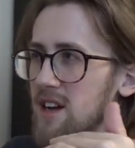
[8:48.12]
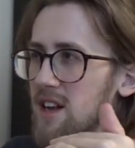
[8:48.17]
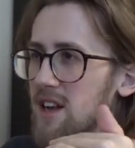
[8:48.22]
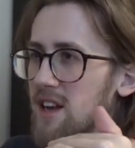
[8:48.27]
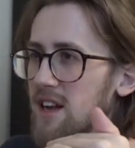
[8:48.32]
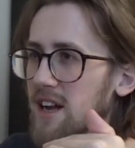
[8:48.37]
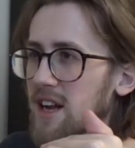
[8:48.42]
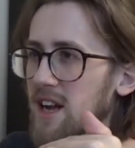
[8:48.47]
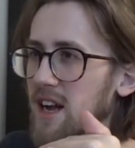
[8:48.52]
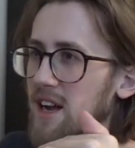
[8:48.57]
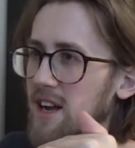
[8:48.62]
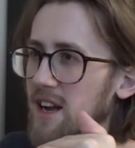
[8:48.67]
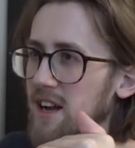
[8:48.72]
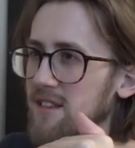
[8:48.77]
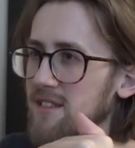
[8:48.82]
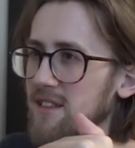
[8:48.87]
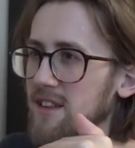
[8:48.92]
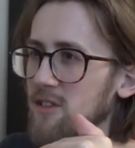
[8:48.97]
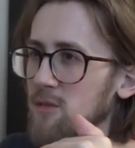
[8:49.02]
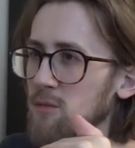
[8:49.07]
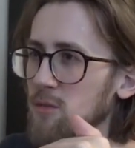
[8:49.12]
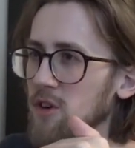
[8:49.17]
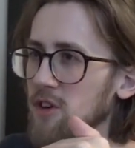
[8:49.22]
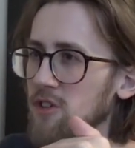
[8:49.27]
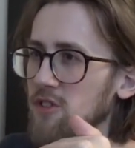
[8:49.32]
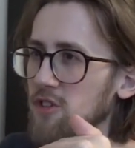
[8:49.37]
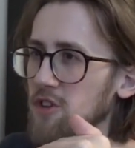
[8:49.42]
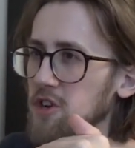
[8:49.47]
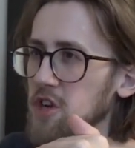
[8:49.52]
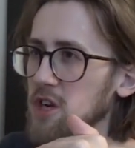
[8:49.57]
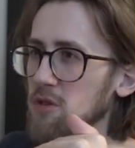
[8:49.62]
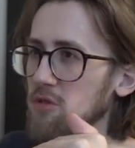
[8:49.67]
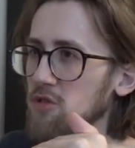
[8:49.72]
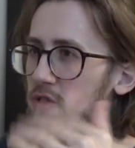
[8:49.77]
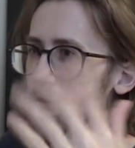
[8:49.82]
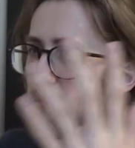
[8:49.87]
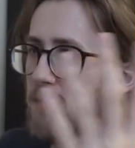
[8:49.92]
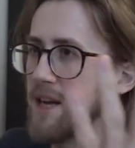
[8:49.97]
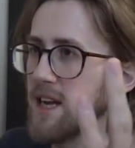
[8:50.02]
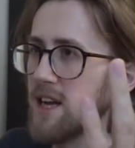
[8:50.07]
Like, I guess season 1 and 2, she
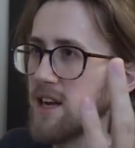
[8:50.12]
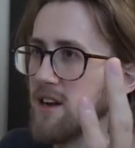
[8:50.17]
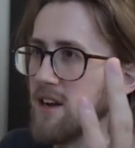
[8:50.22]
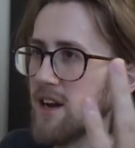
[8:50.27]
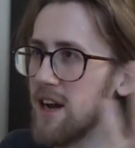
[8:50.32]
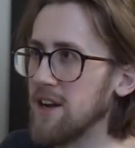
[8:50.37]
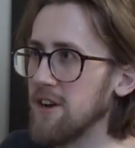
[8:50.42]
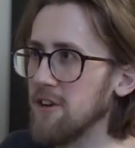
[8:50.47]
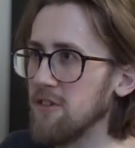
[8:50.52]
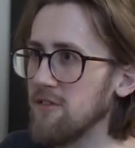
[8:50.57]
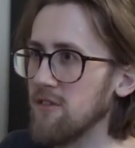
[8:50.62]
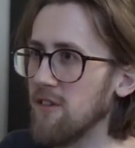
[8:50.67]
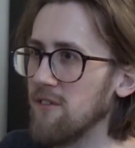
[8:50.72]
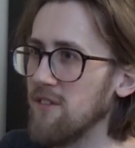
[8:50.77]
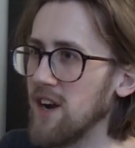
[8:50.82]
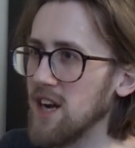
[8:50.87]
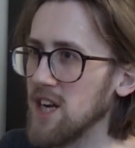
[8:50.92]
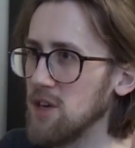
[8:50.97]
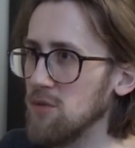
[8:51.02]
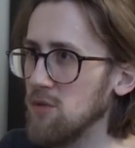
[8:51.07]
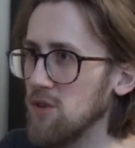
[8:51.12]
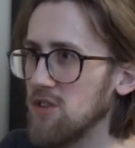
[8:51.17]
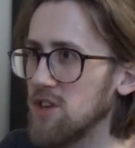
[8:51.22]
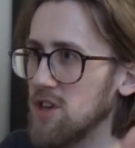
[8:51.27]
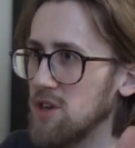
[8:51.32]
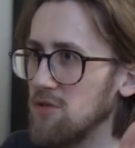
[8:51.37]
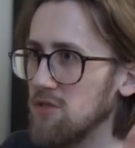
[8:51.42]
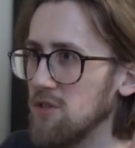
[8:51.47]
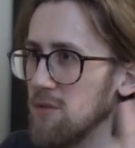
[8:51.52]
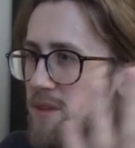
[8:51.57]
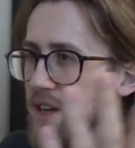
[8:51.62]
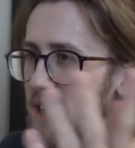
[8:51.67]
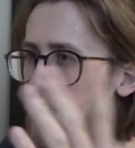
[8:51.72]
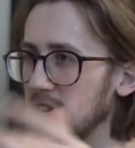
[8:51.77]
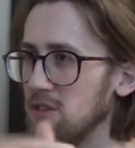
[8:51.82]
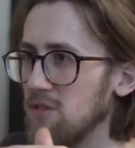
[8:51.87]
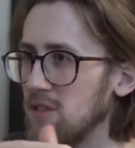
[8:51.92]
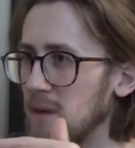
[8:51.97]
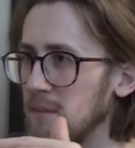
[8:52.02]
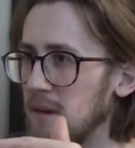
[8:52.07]
was up here. I know for a fact she was up there.
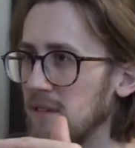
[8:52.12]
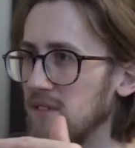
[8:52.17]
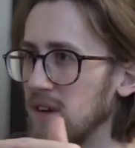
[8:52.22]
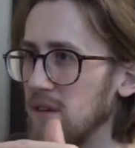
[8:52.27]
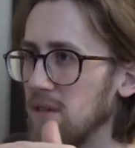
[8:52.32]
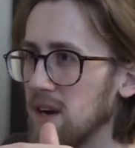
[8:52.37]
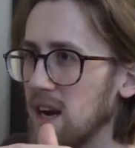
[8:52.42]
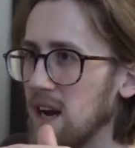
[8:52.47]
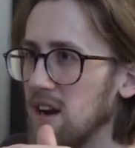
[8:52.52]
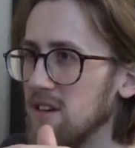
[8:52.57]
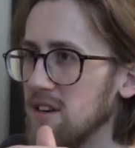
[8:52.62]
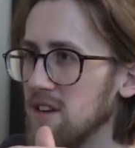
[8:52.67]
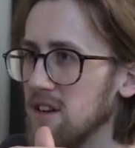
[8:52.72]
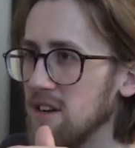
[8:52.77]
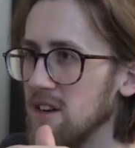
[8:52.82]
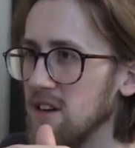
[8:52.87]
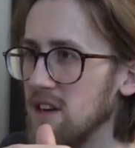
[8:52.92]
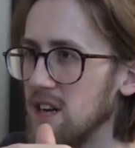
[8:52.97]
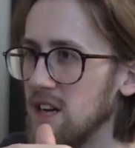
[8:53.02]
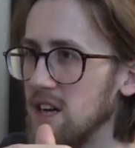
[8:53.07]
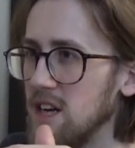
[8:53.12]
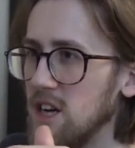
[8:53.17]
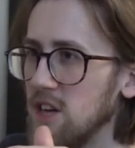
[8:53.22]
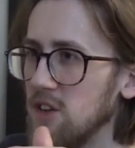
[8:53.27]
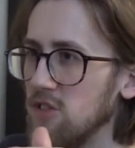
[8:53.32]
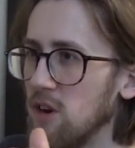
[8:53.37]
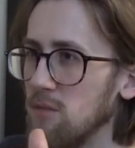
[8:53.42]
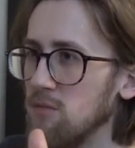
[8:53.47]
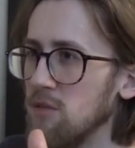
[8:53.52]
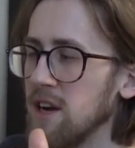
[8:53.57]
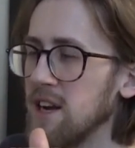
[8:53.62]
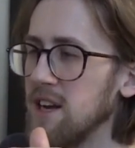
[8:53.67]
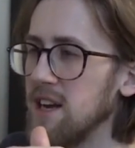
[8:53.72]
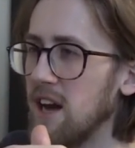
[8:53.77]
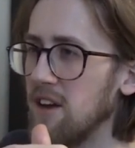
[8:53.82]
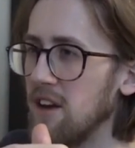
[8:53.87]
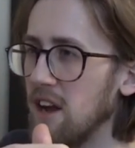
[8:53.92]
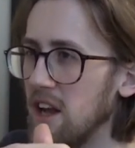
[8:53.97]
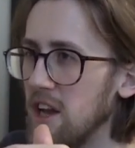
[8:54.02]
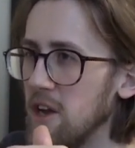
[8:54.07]
She was like my favourite character. So I'll bring her
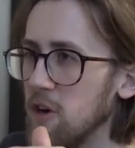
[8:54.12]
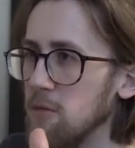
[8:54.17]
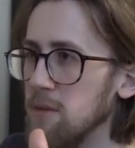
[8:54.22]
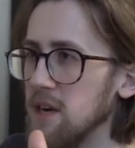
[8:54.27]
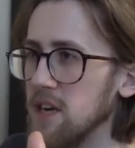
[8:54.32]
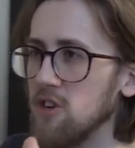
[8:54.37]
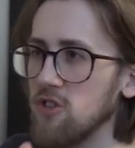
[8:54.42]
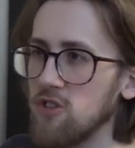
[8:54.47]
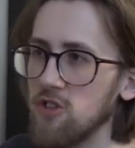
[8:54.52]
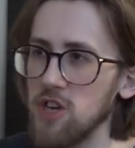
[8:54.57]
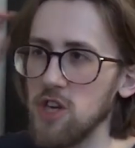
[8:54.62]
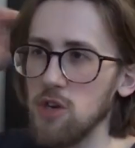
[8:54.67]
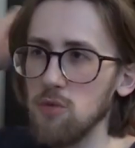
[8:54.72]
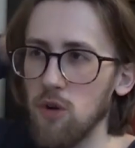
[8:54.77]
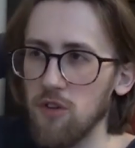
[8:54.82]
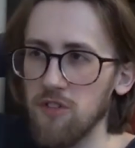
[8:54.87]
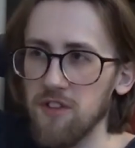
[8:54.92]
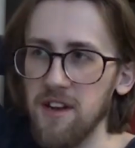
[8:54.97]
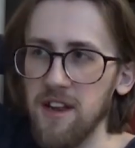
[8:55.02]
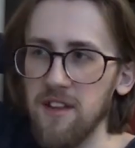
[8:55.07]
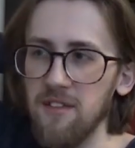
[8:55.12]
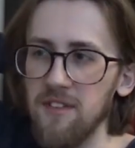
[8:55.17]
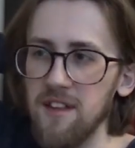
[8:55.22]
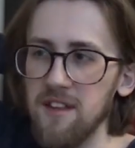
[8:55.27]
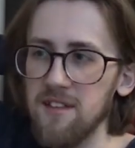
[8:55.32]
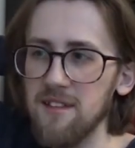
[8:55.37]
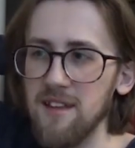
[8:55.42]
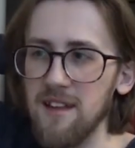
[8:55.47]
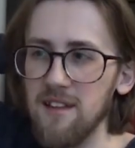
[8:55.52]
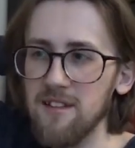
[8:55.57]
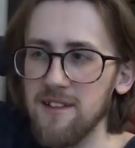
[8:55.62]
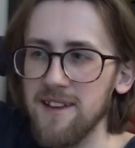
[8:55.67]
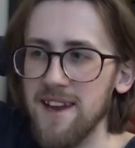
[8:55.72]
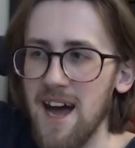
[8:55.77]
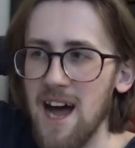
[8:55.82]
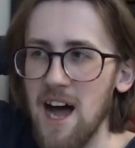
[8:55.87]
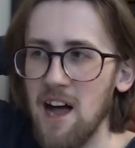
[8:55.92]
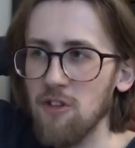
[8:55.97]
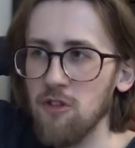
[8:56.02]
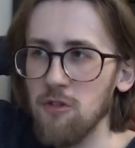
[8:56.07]
down a little bit just because she wasn't in this season
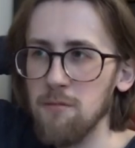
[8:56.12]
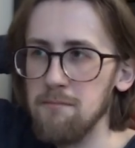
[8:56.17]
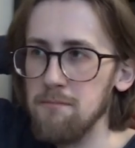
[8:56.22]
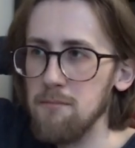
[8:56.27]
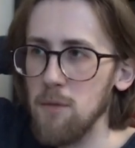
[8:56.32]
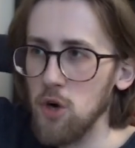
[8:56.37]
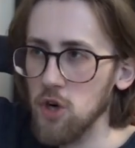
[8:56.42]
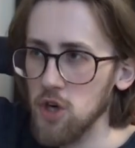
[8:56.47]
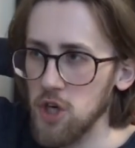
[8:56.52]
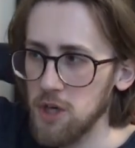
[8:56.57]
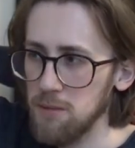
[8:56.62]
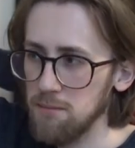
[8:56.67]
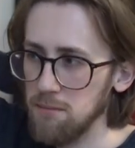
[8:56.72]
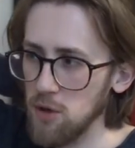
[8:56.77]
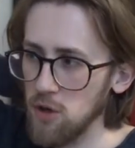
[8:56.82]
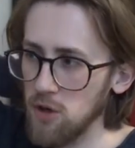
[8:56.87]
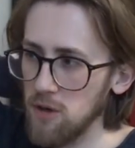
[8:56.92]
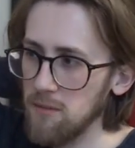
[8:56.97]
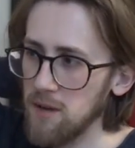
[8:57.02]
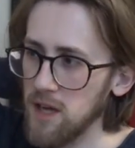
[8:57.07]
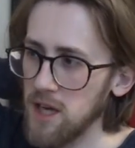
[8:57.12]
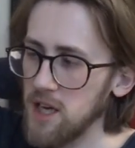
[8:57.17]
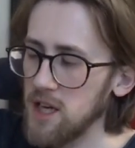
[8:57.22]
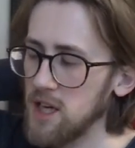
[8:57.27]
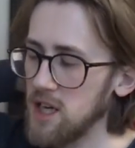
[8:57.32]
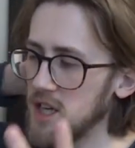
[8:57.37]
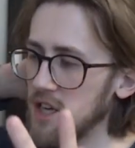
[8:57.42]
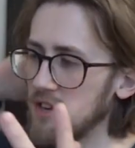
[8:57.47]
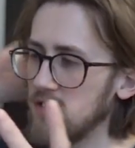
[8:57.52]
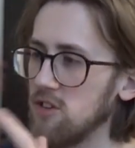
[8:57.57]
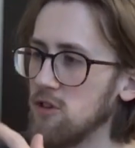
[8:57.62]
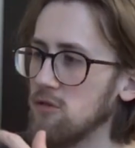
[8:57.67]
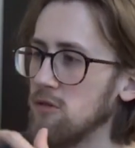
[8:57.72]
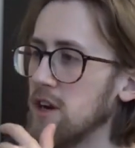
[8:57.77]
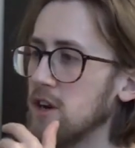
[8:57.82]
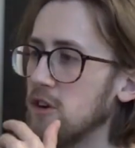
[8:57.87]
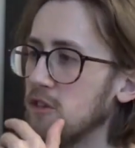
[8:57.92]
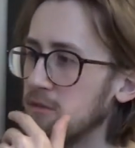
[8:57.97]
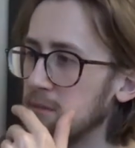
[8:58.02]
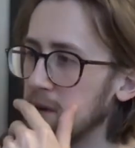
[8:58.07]
as much, but she's still
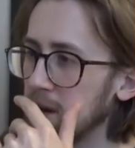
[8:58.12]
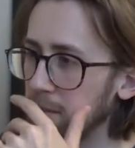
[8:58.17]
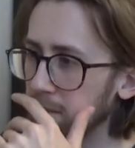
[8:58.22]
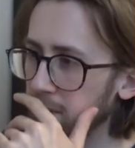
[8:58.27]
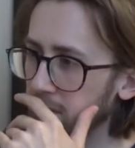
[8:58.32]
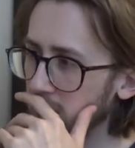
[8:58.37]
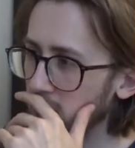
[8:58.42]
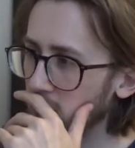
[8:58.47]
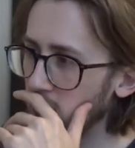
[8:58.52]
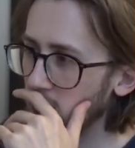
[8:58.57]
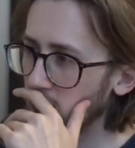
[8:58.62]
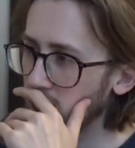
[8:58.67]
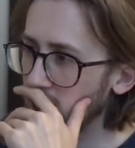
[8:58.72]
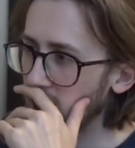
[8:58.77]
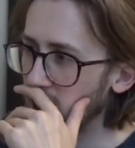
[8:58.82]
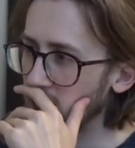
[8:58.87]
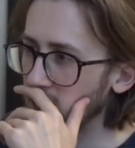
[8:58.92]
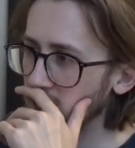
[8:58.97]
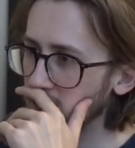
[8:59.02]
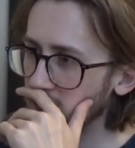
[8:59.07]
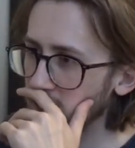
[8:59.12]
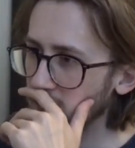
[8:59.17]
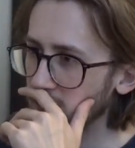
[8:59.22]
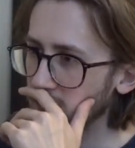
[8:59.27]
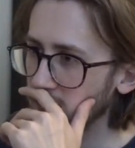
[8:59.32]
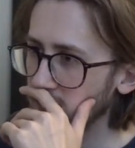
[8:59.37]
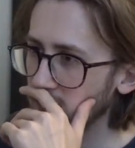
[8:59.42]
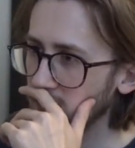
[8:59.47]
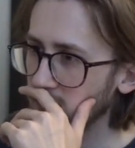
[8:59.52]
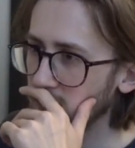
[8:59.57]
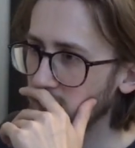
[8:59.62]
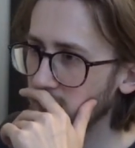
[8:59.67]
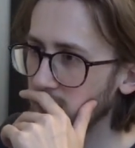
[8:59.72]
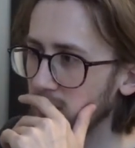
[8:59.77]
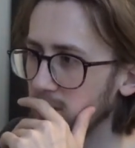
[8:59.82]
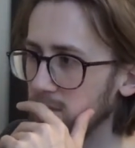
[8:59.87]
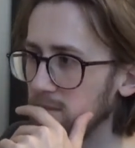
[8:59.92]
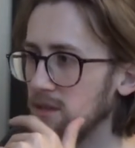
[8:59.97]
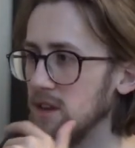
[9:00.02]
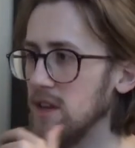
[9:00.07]
really good for me. Oh, Karen.
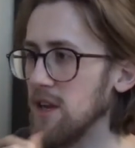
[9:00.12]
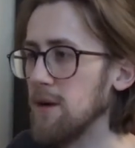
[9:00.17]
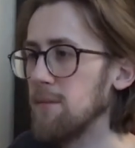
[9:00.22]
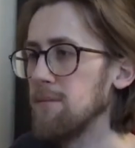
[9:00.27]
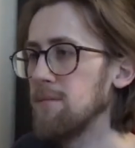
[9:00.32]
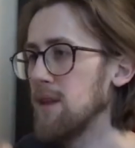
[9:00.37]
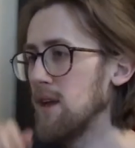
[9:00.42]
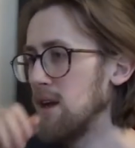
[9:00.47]
Yeah.